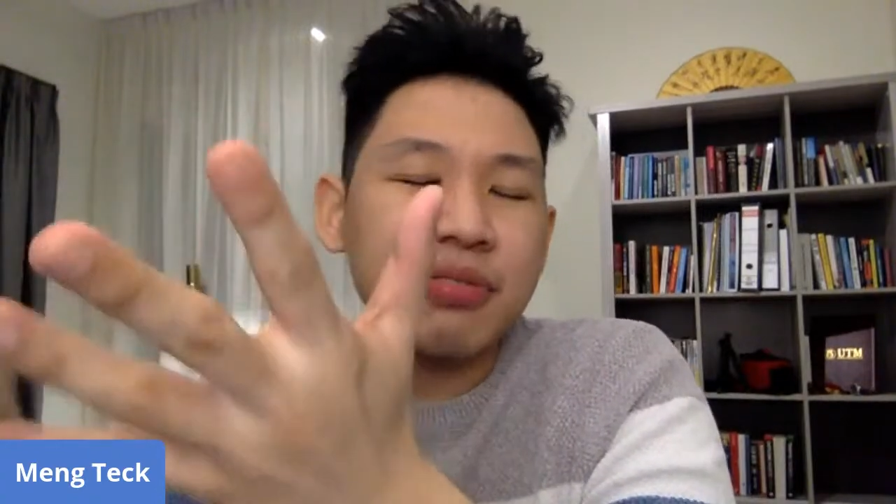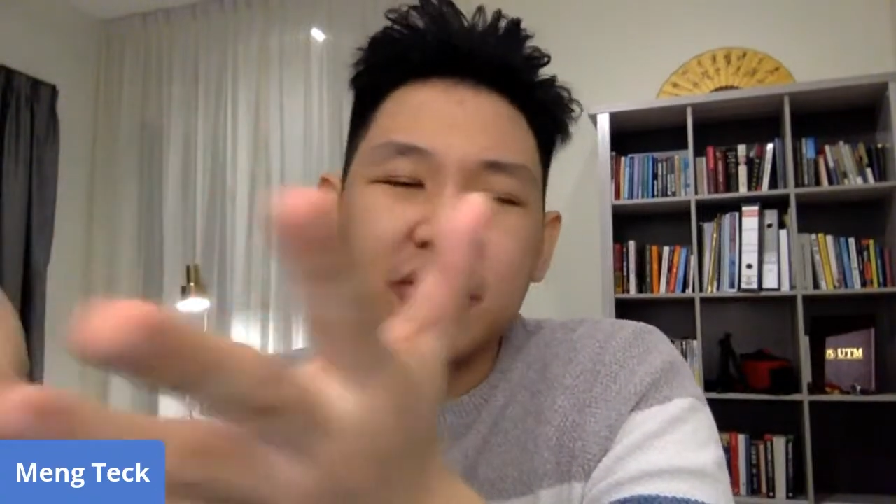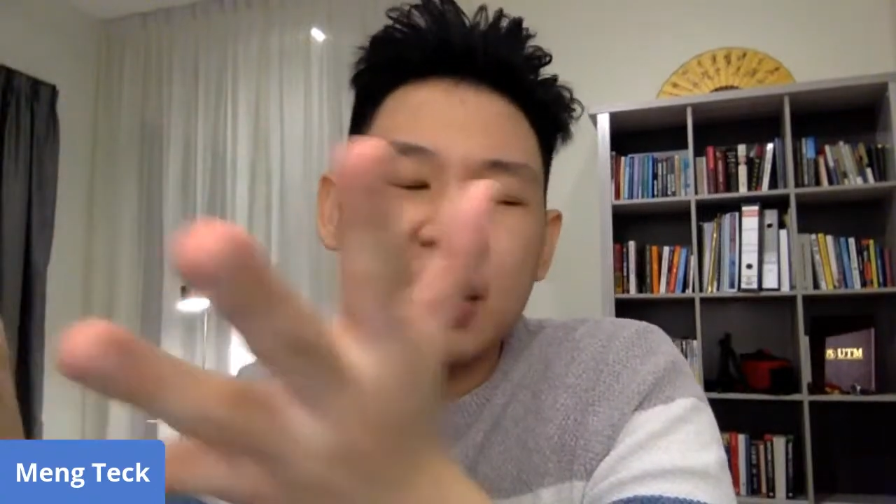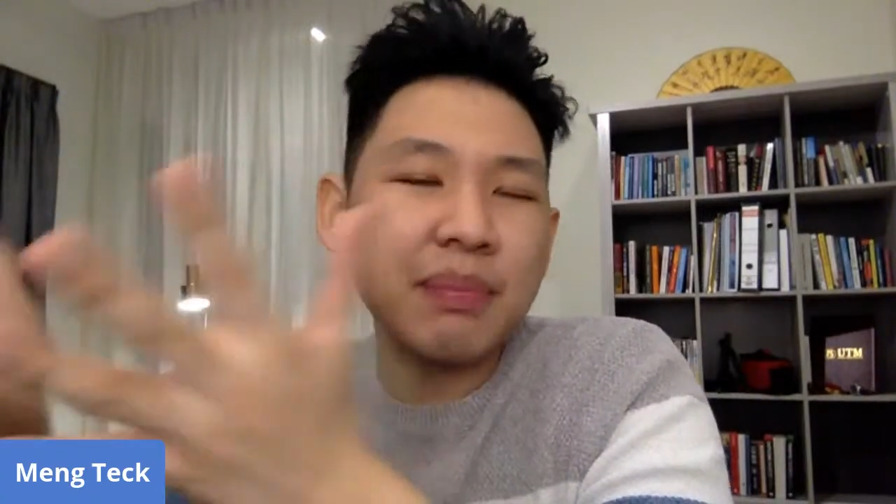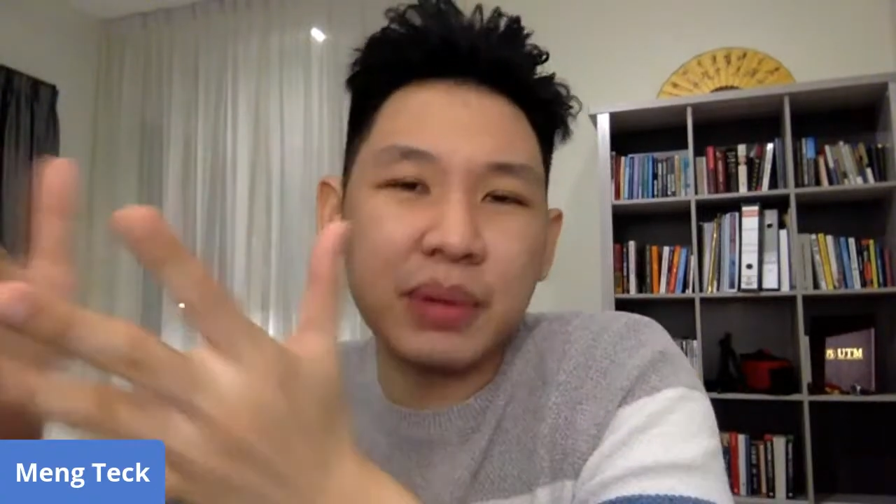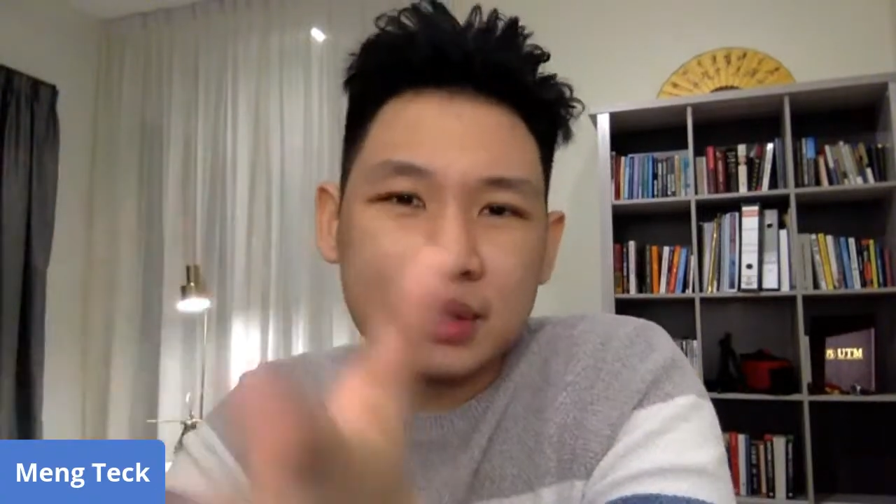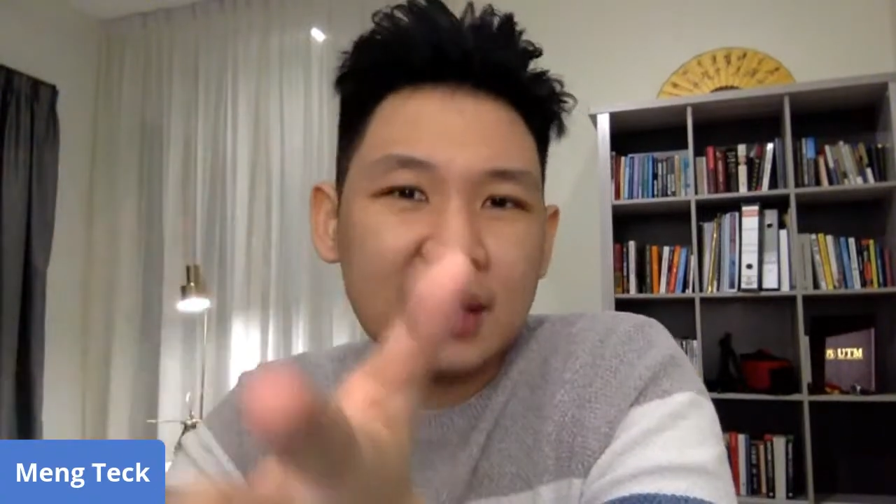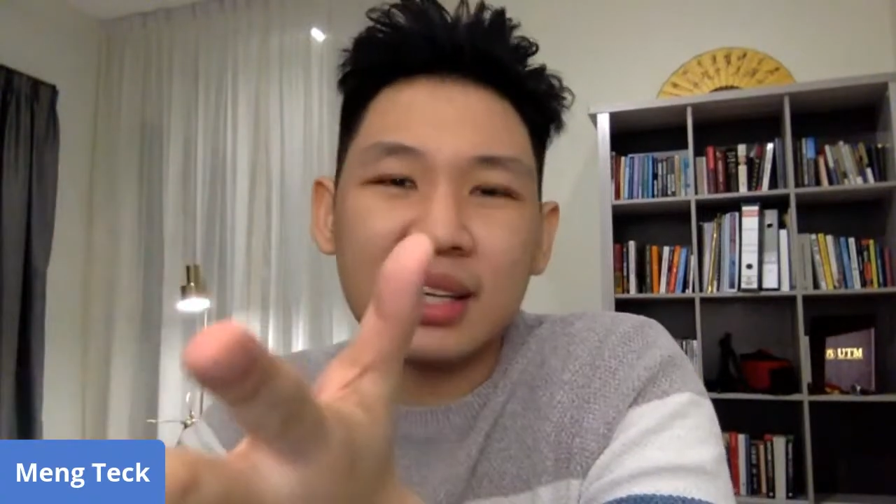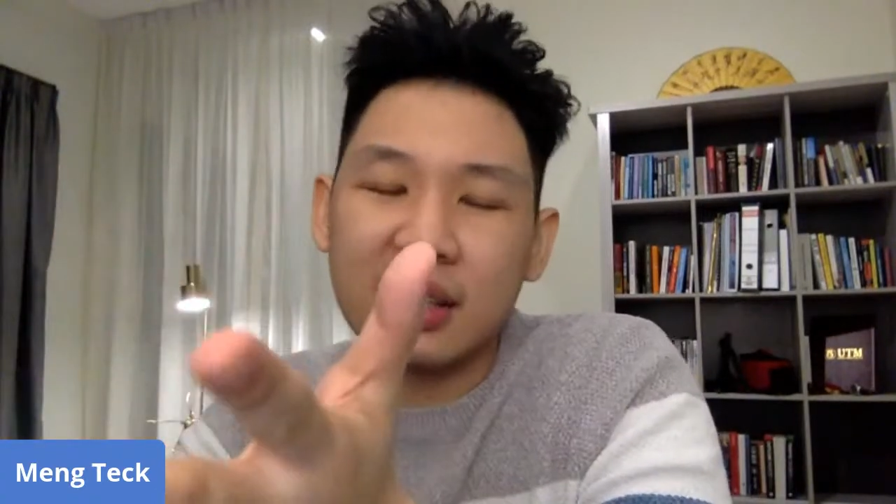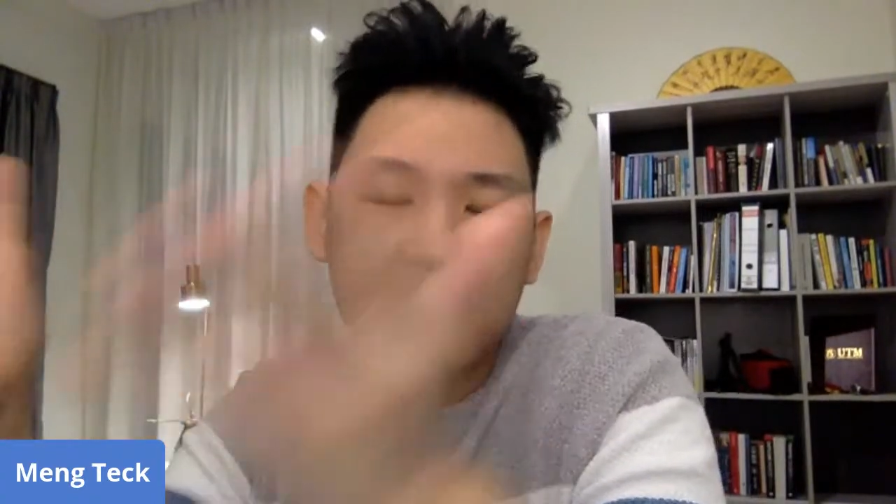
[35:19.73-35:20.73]

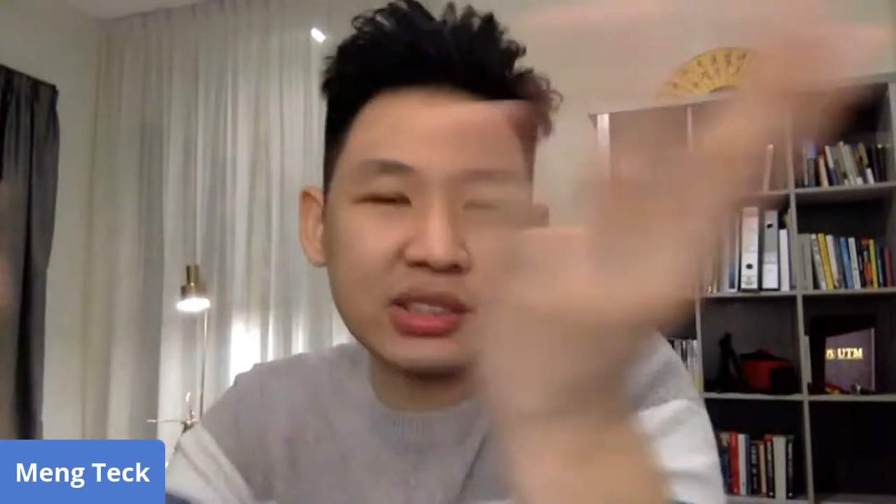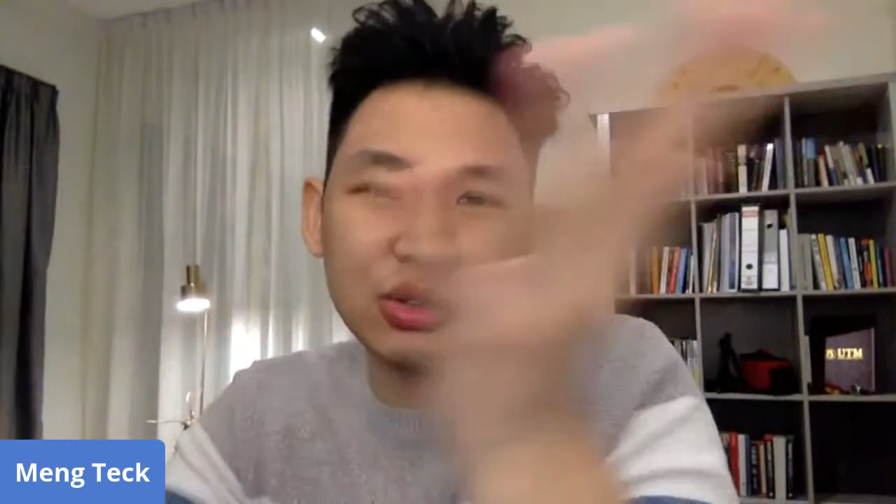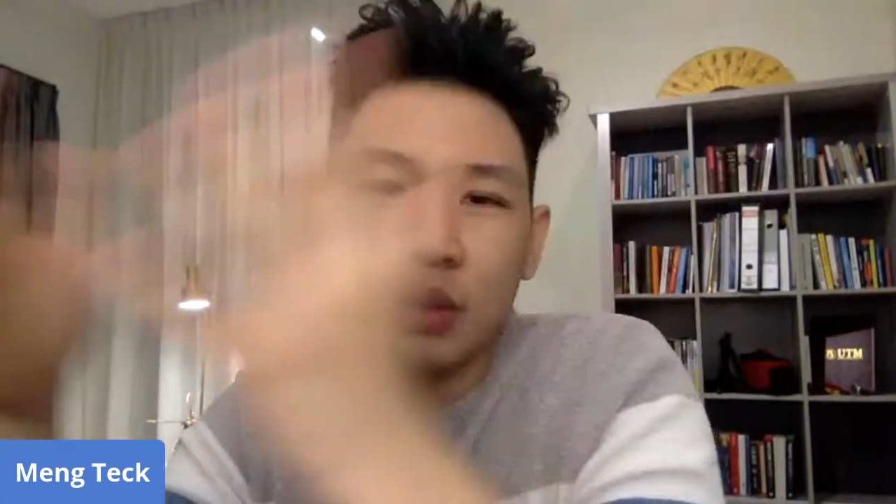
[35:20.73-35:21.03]
50% increase